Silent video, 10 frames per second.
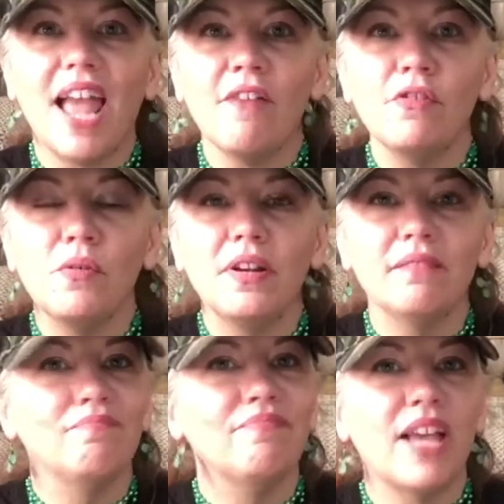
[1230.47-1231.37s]
Everyone,
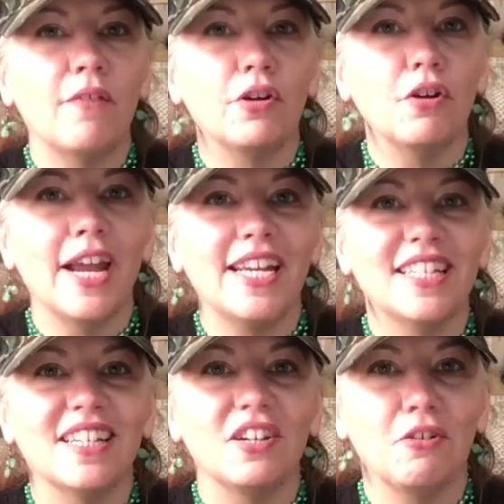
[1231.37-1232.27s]
have a
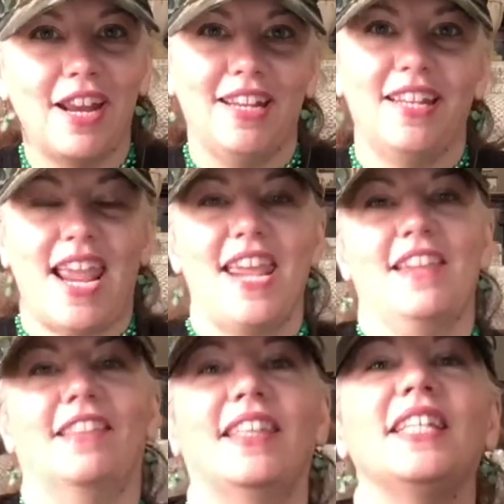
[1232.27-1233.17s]
great, great day.
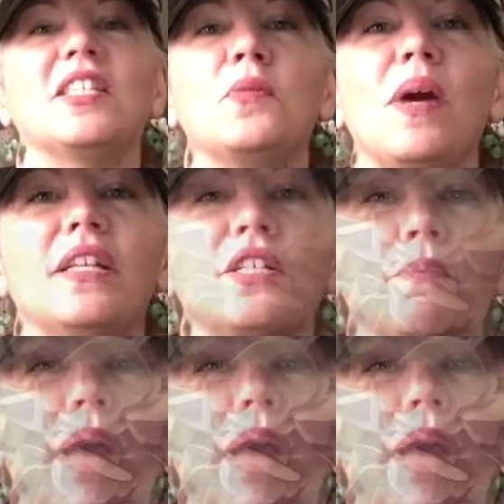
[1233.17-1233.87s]
Thanks so much.